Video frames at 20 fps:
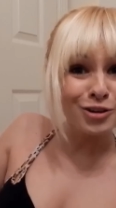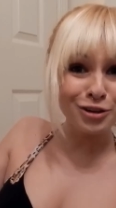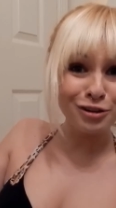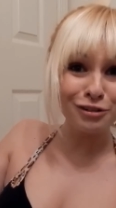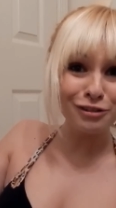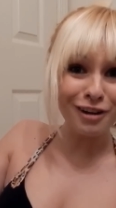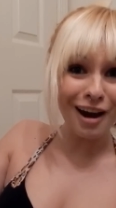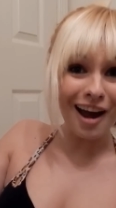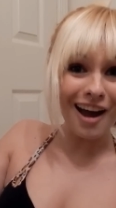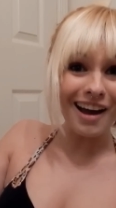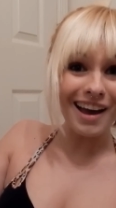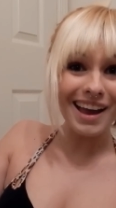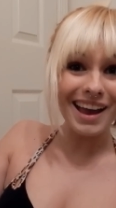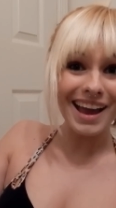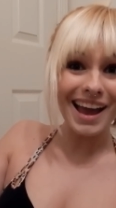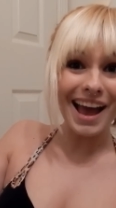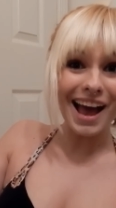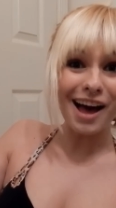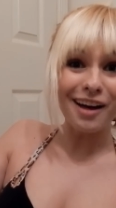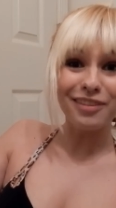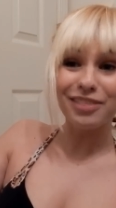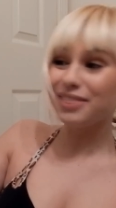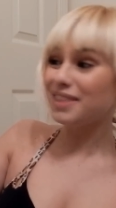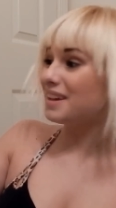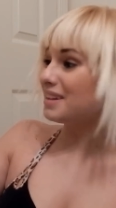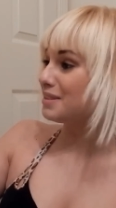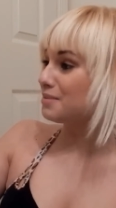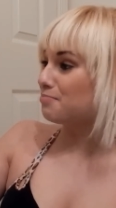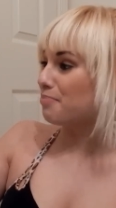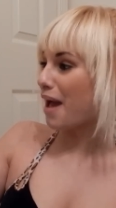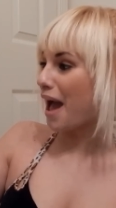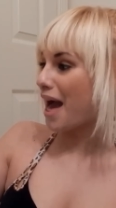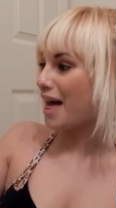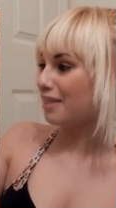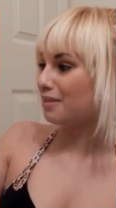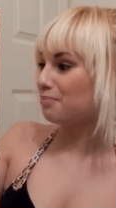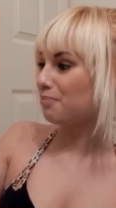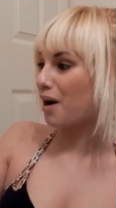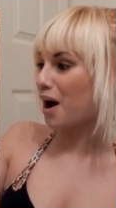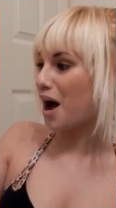trying out this
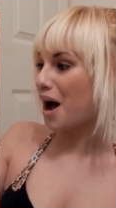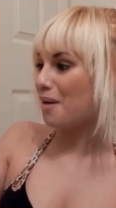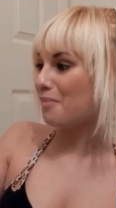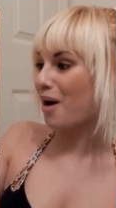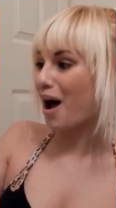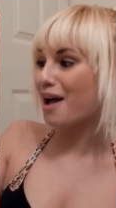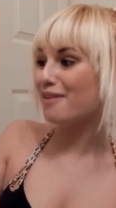bath bomb.